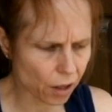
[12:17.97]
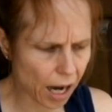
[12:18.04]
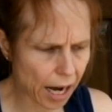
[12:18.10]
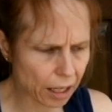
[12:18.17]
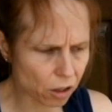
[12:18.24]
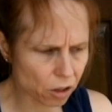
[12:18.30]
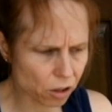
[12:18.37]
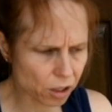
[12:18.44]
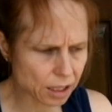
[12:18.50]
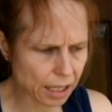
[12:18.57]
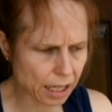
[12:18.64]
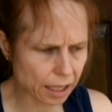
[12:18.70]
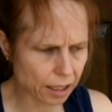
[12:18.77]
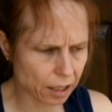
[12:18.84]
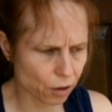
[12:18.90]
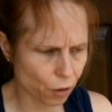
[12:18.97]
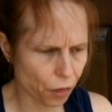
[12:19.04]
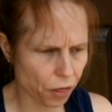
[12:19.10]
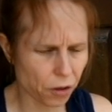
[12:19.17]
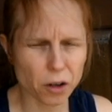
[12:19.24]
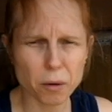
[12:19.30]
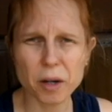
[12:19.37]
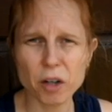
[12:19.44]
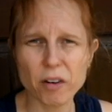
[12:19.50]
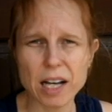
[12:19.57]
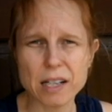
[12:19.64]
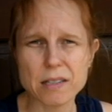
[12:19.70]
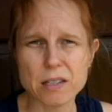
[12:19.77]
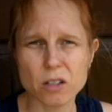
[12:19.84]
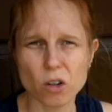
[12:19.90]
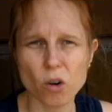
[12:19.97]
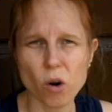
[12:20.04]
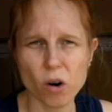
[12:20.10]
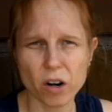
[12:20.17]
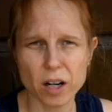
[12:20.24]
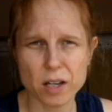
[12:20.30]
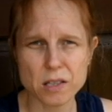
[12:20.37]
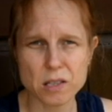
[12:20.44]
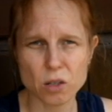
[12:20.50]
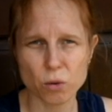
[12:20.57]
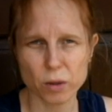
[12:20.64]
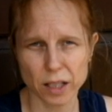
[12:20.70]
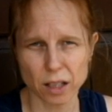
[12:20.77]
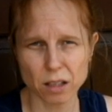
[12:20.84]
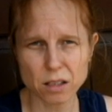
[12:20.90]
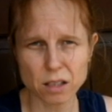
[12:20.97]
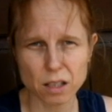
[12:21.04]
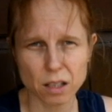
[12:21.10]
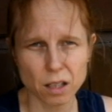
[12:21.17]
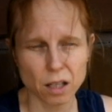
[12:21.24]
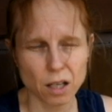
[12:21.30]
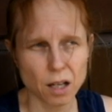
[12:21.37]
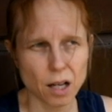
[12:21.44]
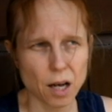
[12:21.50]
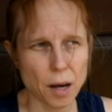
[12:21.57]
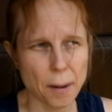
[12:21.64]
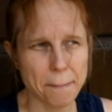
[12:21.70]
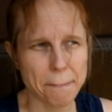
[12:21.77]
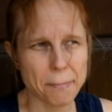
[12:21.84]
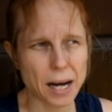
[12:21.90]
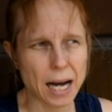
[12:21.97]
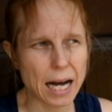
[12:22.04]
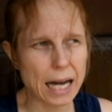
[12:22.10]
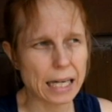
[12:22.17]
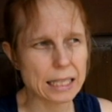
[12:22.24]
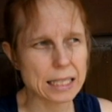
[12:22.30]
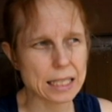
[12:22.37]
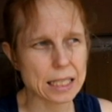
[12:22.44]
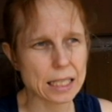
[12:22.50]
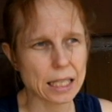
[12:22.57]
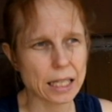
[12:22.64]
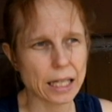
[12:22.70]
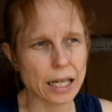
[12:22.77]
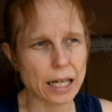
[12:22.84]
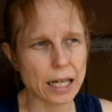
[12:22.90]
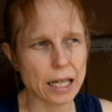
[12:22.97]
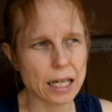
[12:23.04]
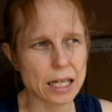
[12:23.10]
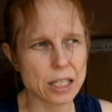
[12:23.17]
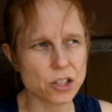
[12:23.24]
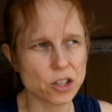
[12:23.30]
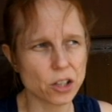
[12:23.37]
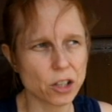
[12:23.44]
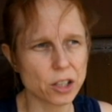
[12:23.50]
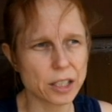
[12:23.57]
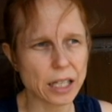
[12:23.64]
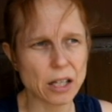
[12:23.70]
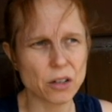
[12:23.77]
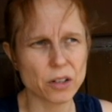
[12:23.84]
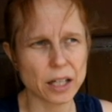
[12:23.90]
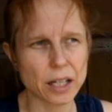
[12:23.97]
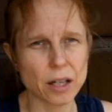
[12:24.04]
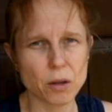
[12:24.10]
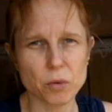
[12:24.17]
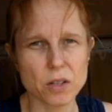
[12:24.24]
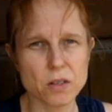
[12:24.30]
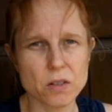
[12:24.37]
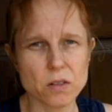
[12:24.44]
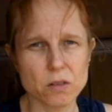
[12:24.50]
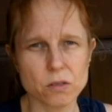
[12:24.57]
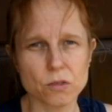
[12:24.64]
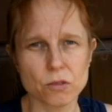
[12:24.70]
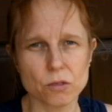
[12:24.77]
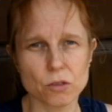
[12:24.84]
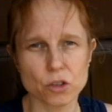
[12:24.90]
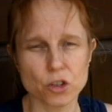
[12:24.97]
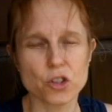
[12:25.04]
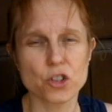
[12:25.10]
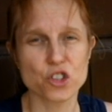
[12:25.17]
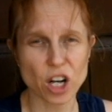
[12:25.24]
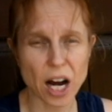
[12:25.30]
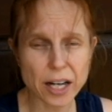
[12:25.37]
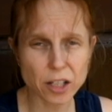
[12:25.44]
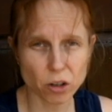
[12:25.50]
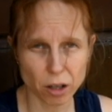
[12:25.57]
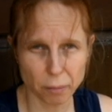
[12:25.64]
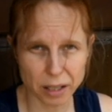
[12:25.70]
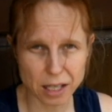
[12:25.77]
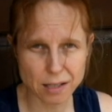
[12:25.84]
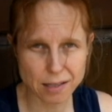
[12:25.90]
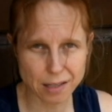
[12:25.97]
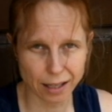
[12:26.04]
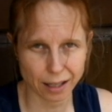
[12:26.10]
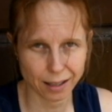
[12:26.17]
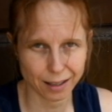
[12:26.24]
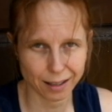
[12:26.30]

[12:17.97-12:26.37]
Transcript: I looked at a Therm-a-Rest chorus quilt, but it turned out it was ginormous.